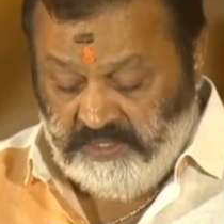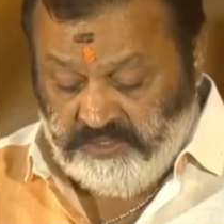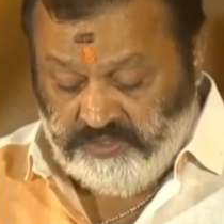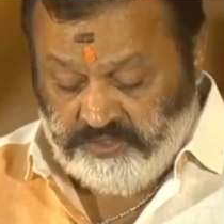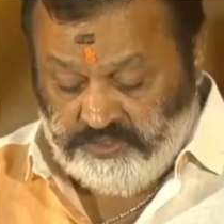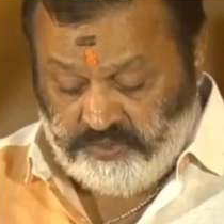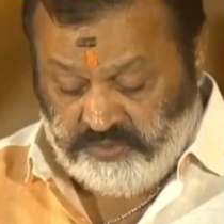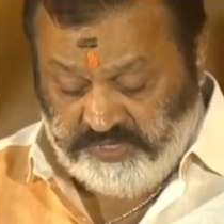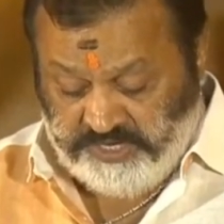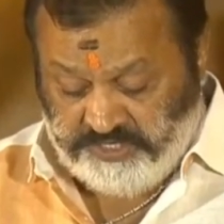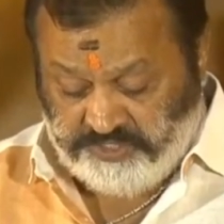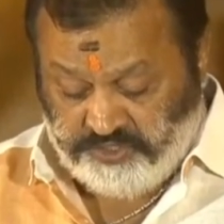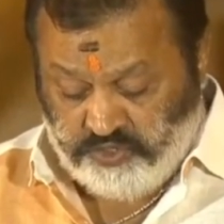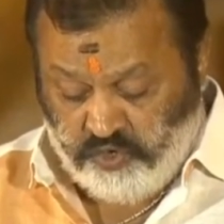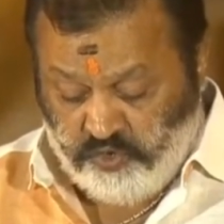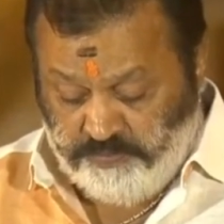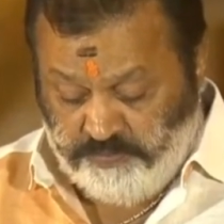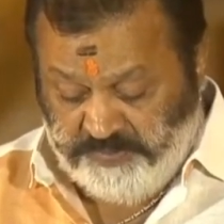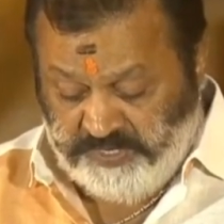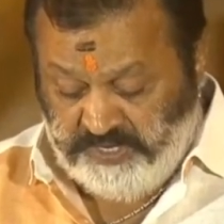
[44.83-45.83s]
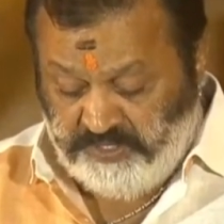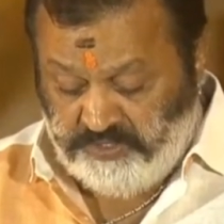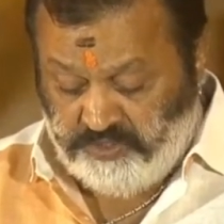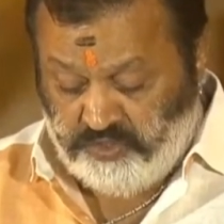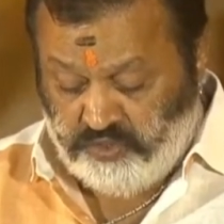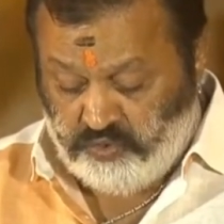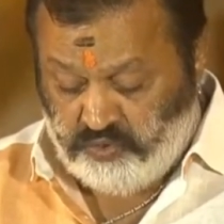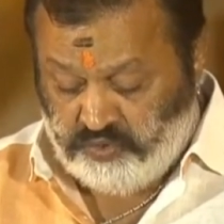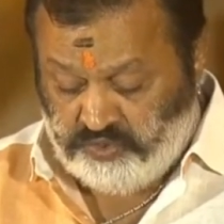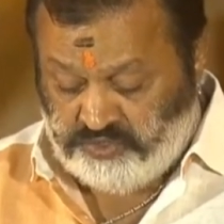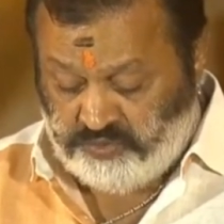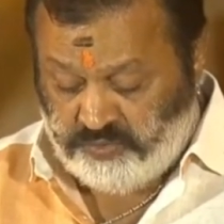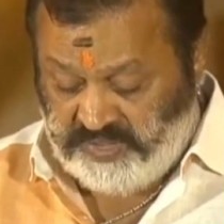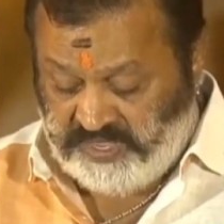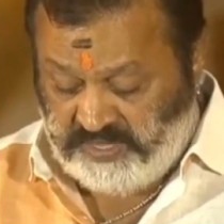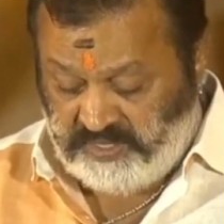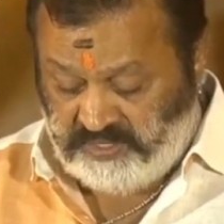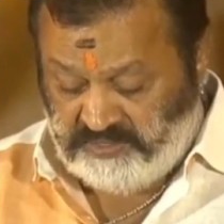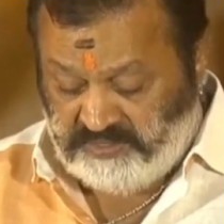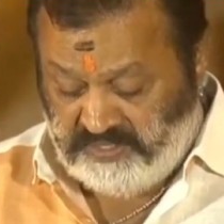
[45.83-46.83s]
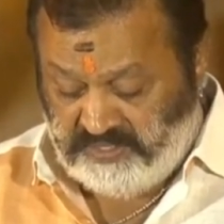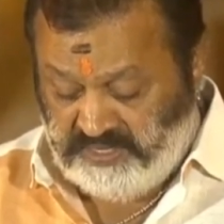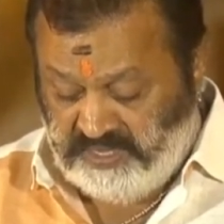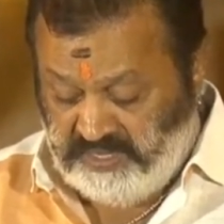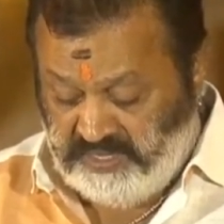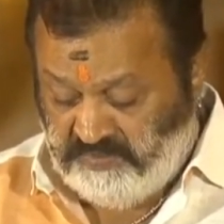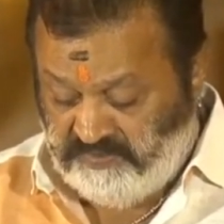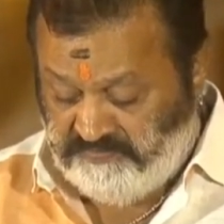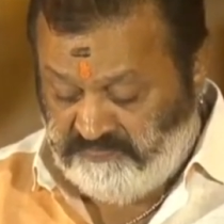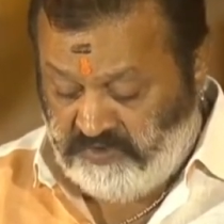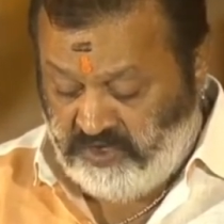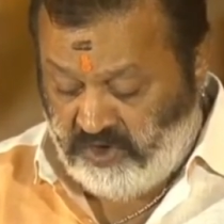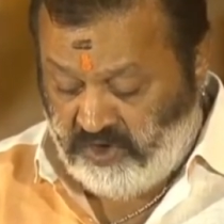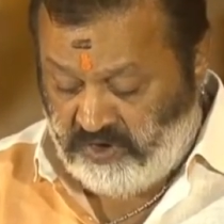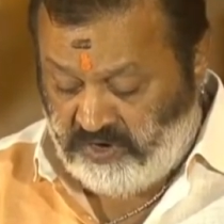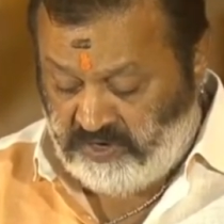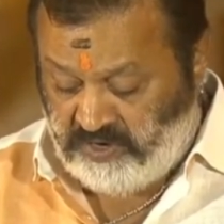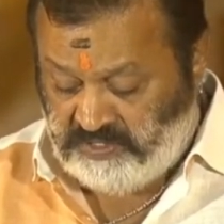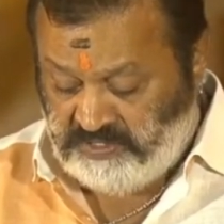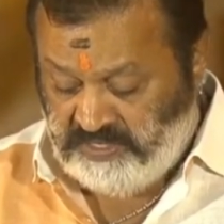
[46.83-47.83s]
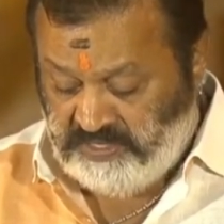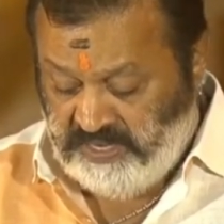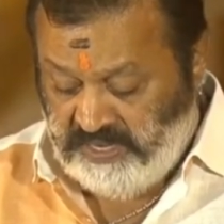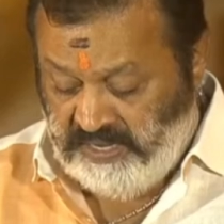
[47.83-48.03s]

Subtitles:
Suresh Gopi, do swear in the name of God